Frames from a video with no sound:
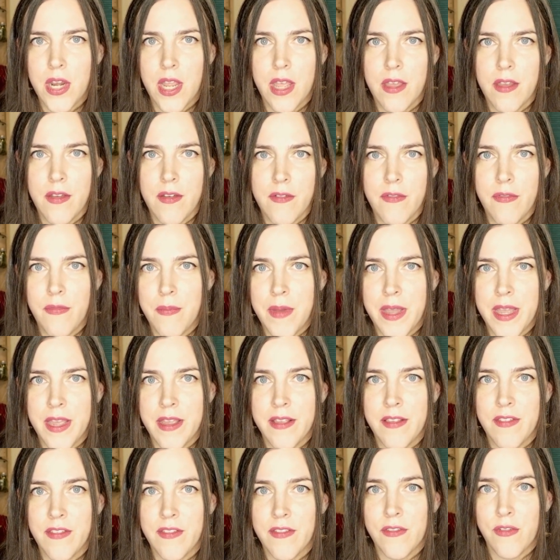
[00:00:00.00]
of my
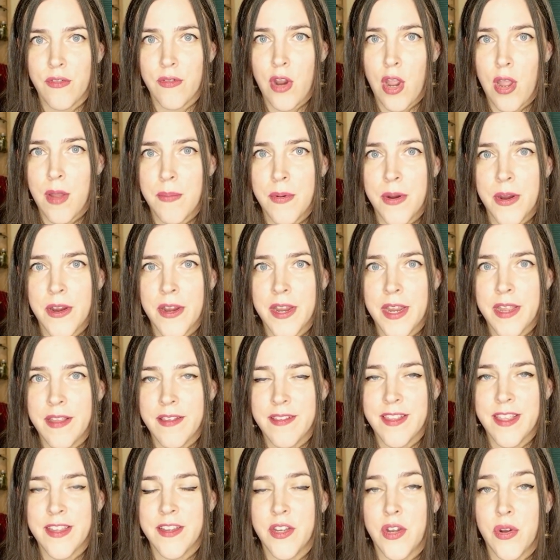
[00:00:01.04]
strawberries
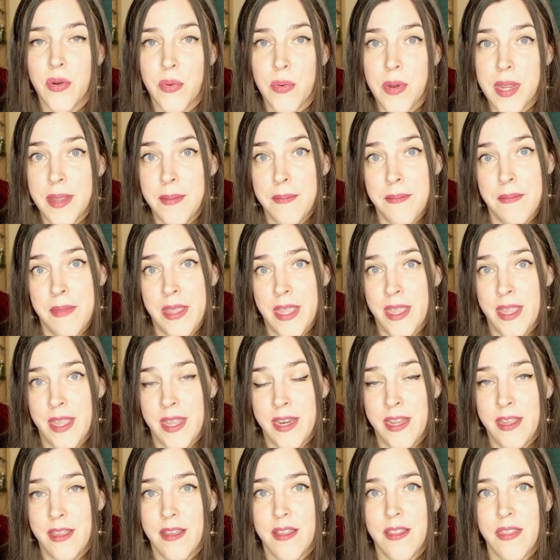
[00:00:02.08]
and cream mead